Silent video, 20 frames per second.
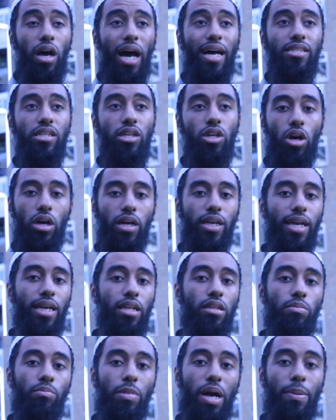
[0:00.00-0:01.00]
As a young
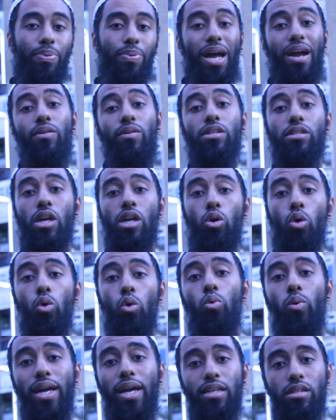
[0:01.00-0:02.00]
kid, my parents, they
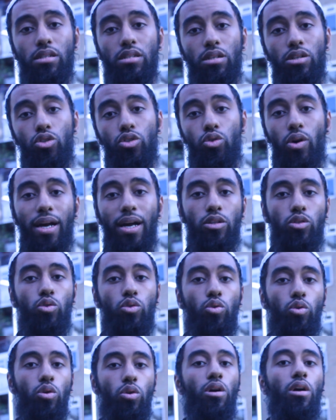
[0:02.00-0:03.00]
always try
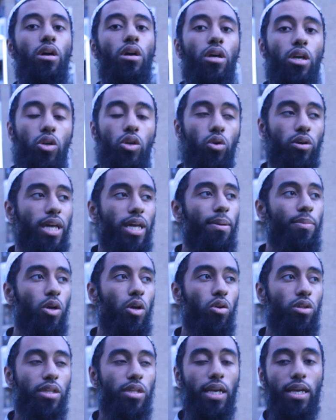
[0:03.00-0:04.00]
to, get me
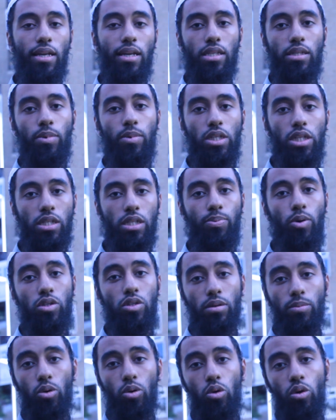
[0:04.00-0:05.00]
on deen as much as
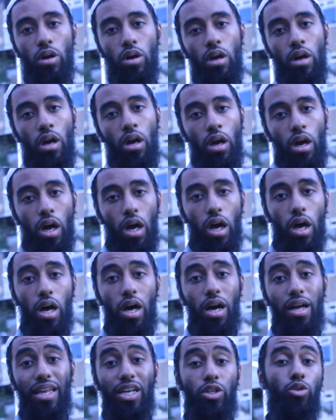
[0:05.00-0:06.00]
possible.
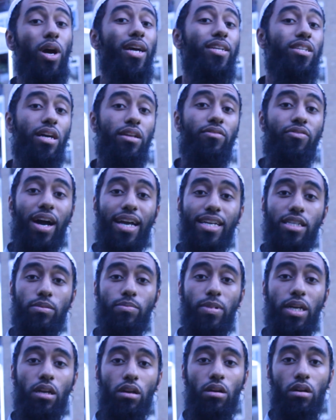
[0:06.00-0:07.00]
They try to advise
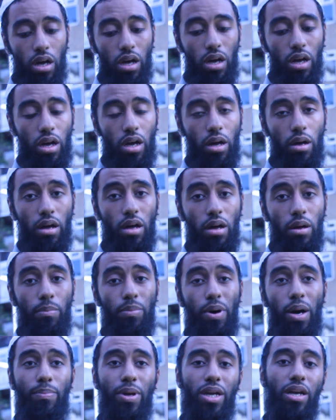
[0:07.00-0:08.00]
me,
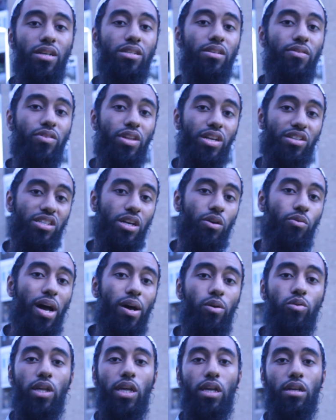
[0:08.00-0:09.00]
but because of the
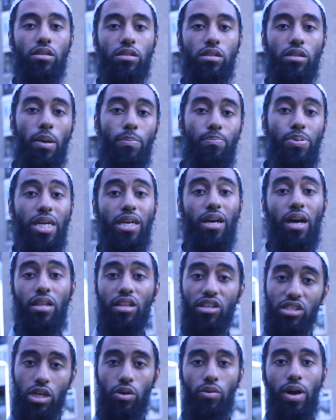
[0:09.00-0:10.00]
surroundings,
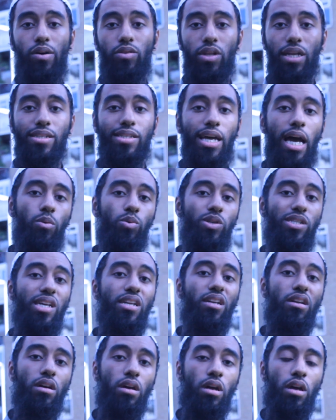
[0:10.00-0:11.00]
the surroundings that I was
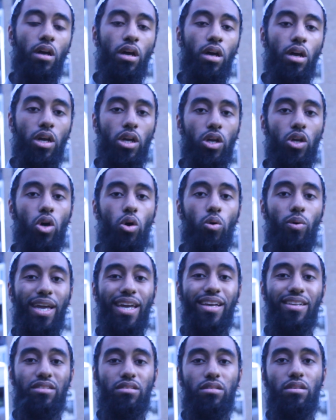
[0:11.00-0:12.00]
in,
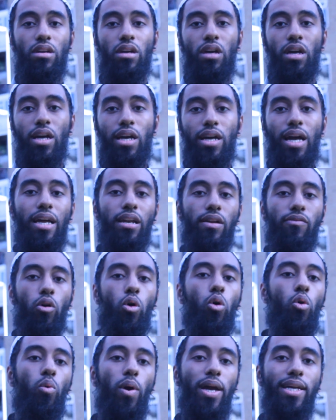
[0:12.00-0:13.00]
it kind
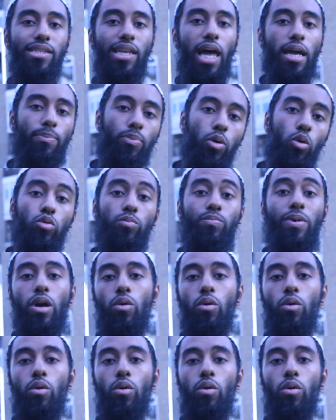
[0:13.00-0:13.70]
of always like pulled me